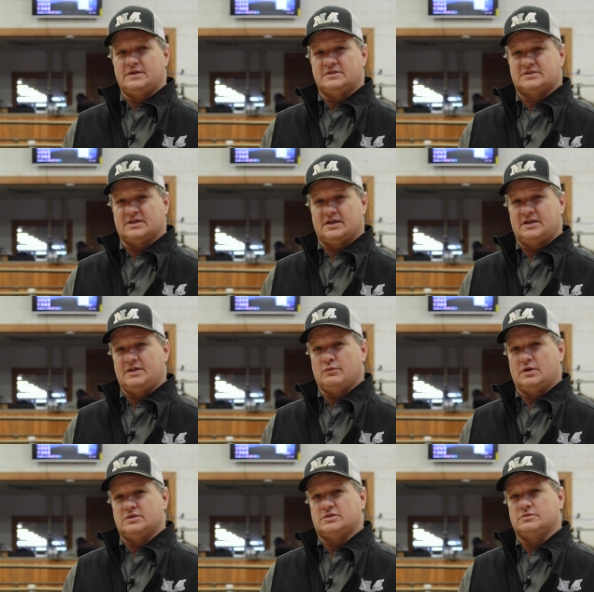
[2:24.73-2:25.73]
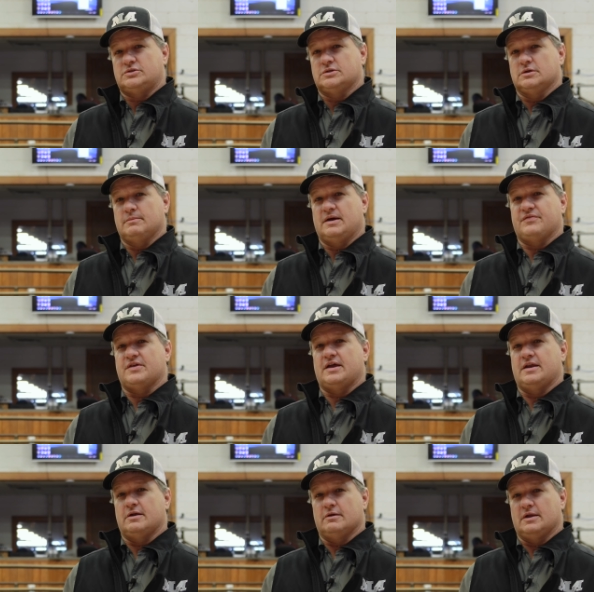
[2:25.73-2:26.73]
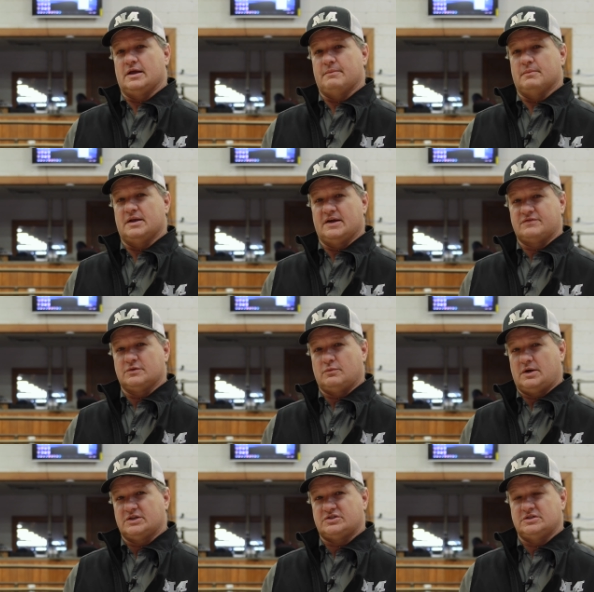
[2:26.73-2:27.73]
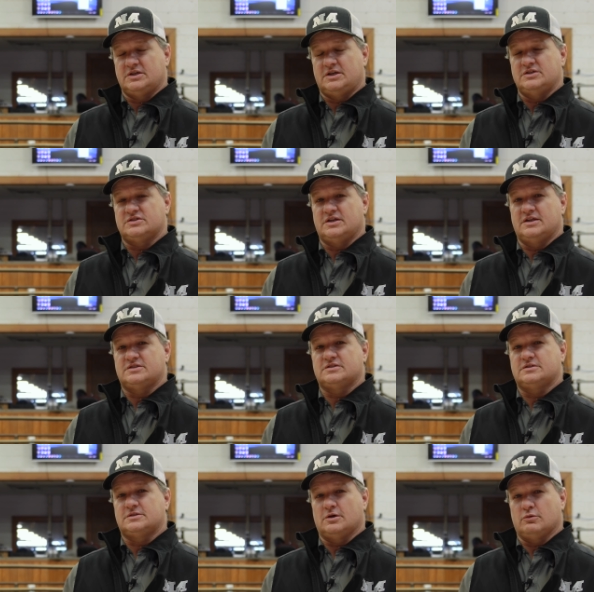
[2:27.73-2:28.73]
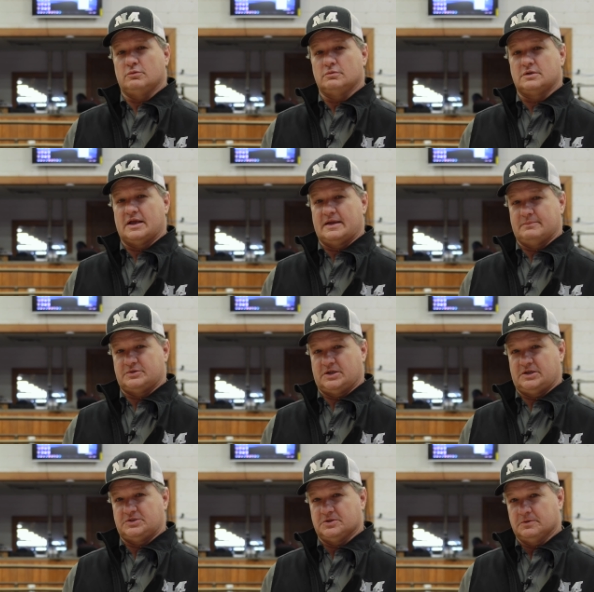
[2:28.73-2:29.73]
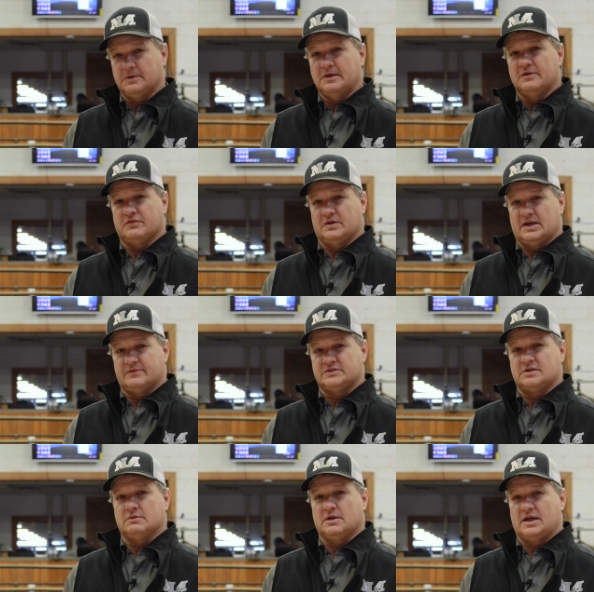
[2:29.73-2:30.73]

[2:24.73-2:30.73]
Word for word: he said he wasn't too sure about that internet, but after watching it, he said it's total game changer for Navasota